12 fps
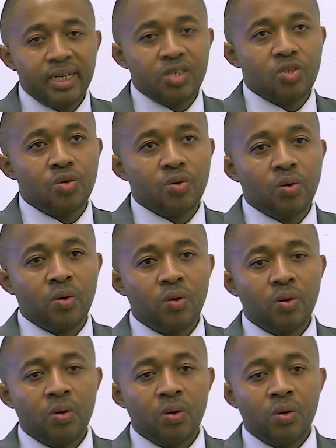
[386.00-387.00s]
I need
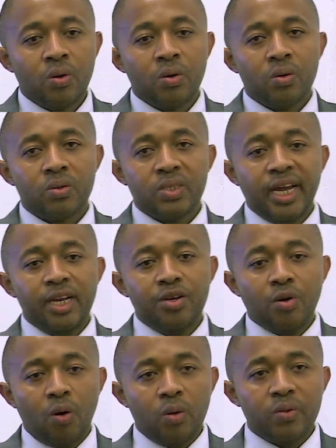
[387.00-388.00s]
to tell
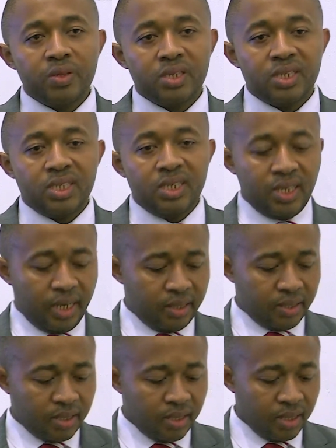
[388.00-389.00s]
you all these
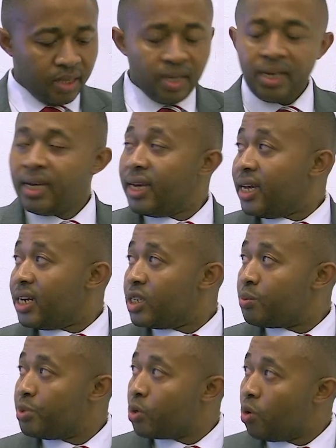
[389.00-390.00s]
details? It
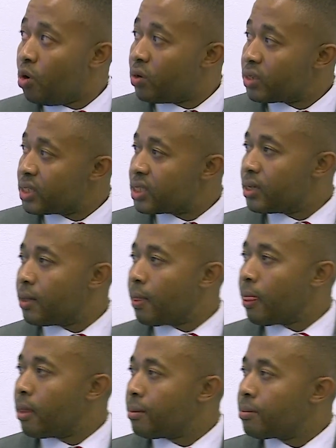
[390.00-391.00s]
is because
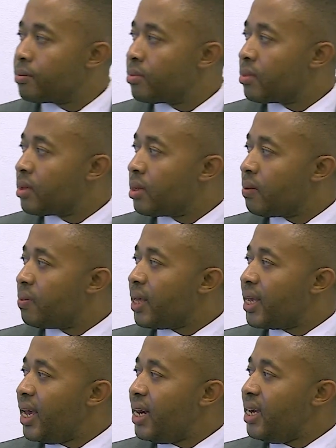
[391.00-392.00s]

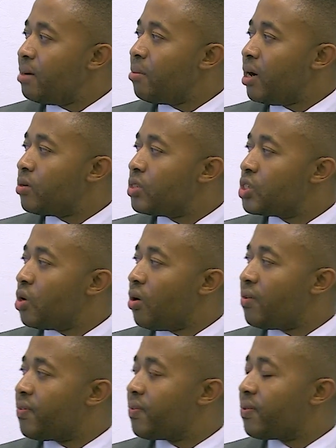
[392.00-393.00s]
the carrying amount
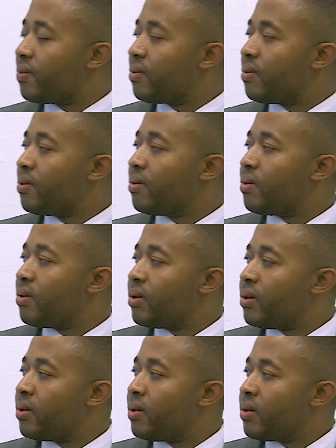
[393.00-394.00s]
of
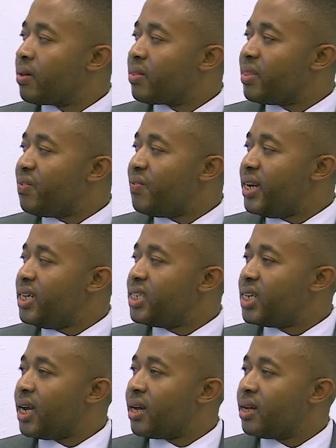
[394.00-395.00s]
the
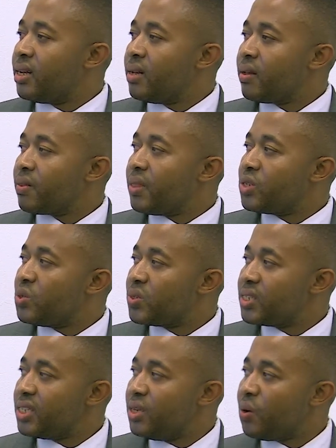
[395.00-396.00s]
furniture that
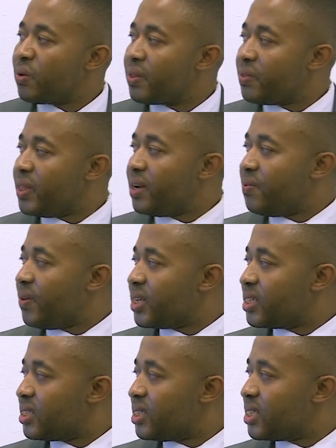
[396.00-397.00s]
you see on the
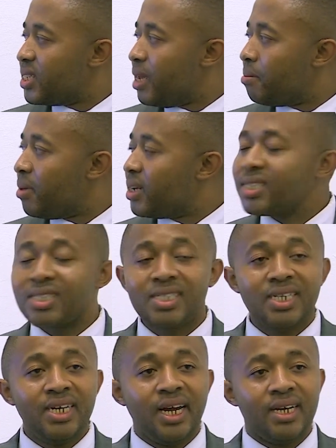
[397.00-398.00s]
31st December is
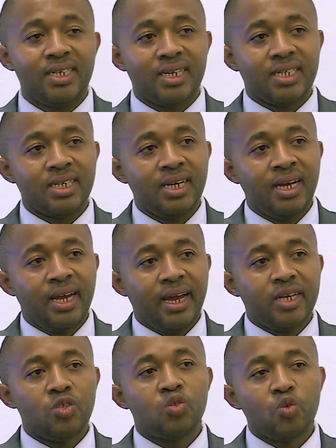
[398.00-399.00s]

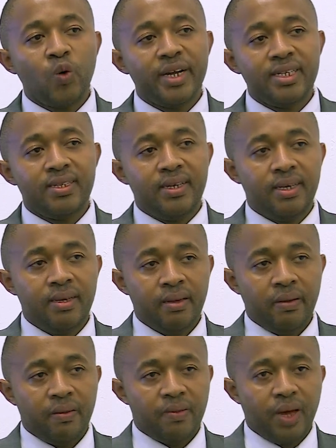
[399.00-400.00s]

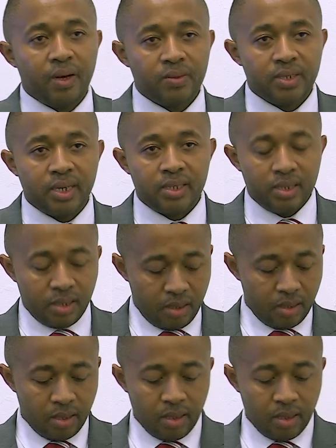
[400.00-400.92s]
320,000.